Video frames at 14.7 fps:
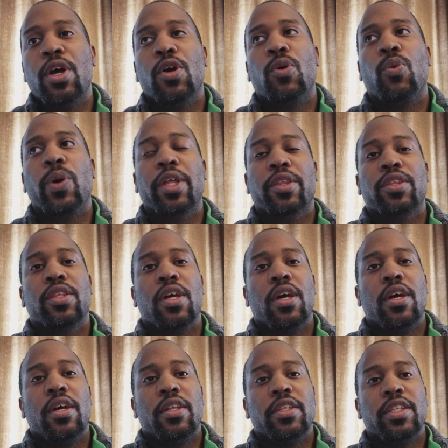with
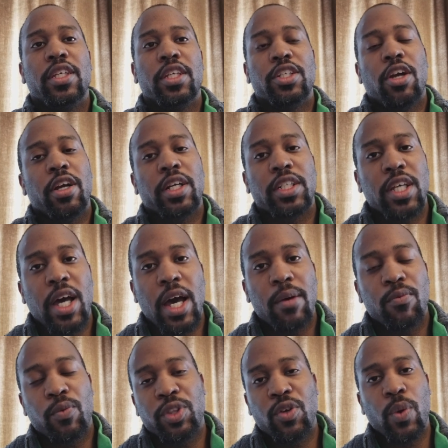the Targa
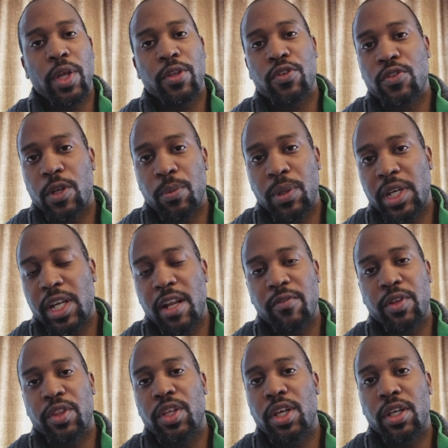top, with the weather stripping and
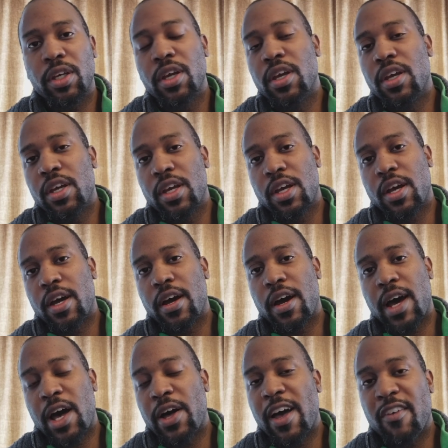everything,
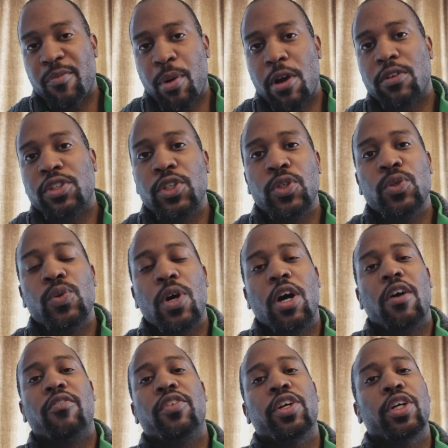I'll have part 2
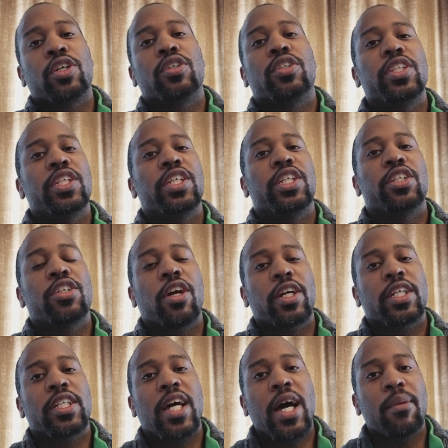of the
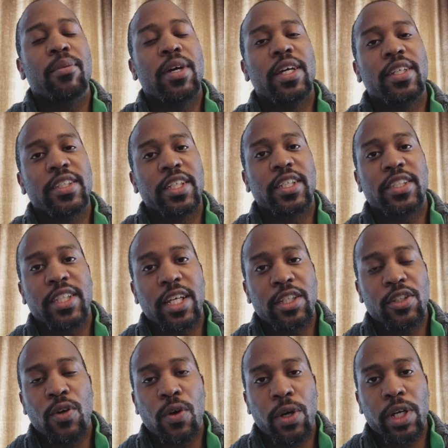Targa top success
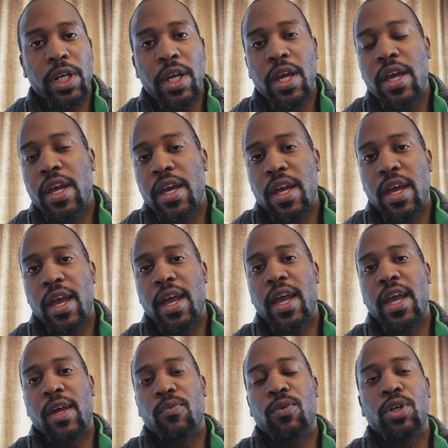story,
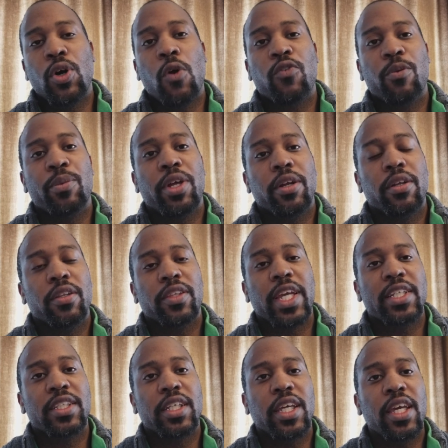and we'll go from there.
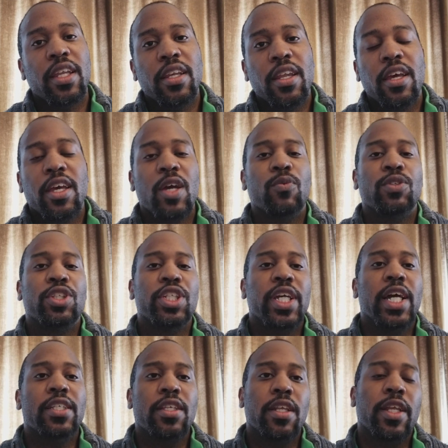Thanks again, and we'll see you
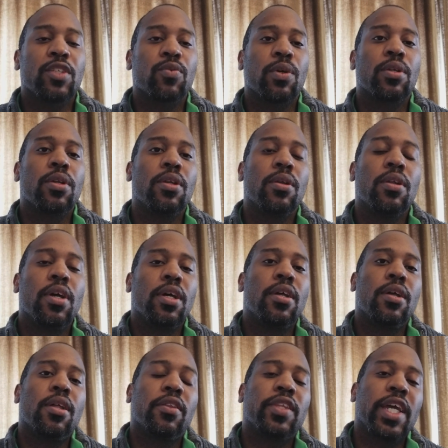guys in the next one.
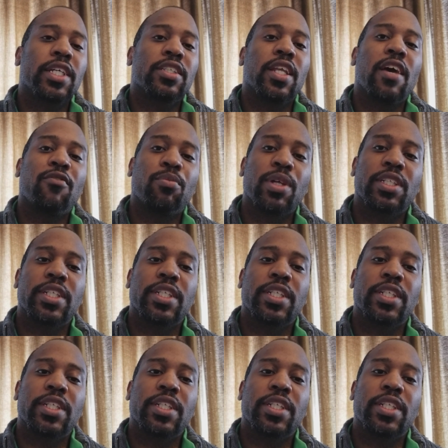Thanks, have a blessed